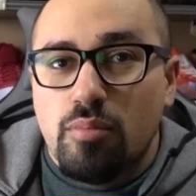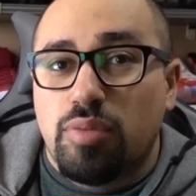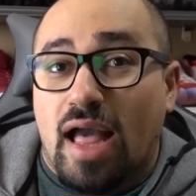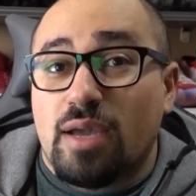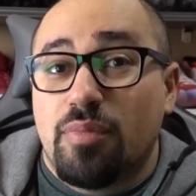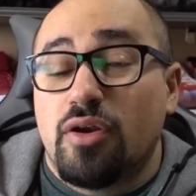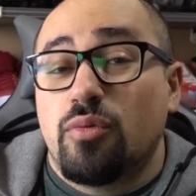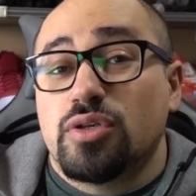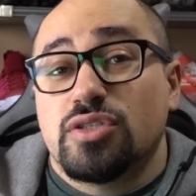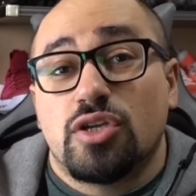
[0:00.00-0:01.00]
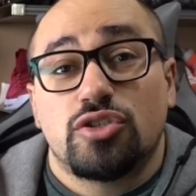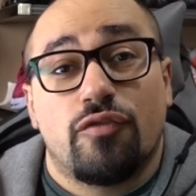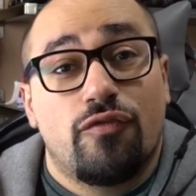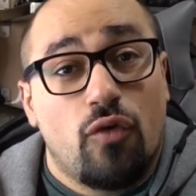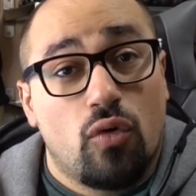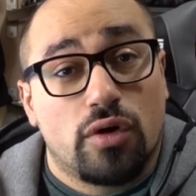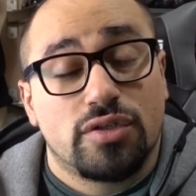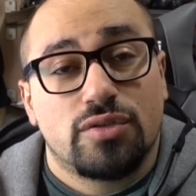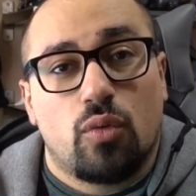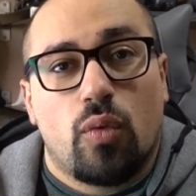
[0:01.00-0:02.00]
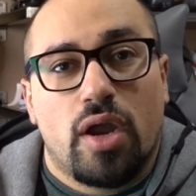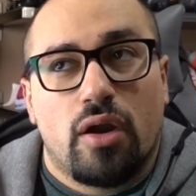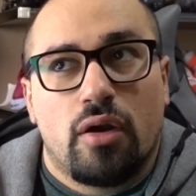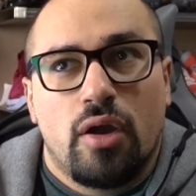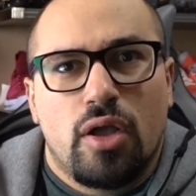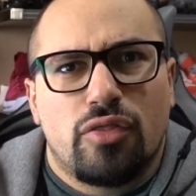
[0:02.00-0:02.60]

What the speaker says: BlackBerry was such a force where